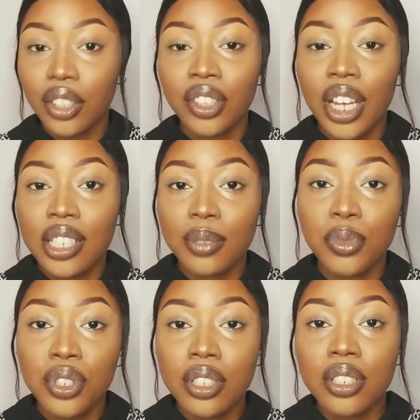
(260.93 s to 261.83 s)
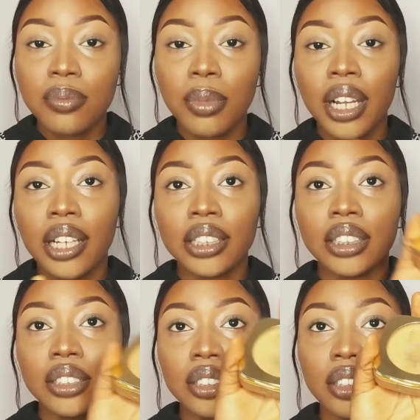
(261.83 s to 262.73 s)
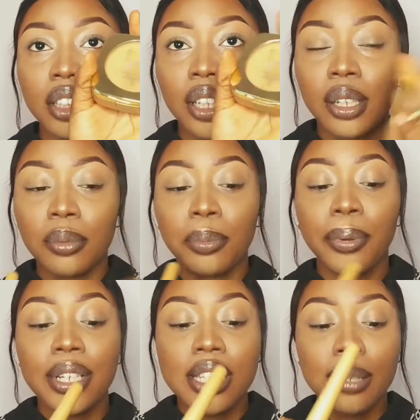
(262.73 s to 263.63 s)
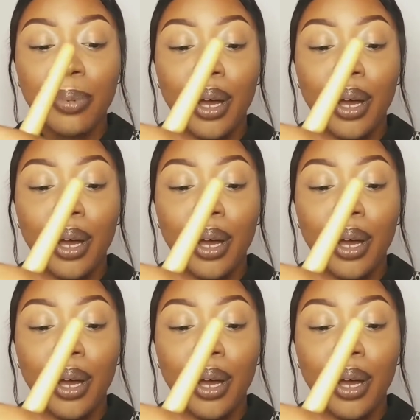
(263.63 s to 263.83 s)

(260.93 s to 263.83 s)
Hey guys, I'm using Milani pressed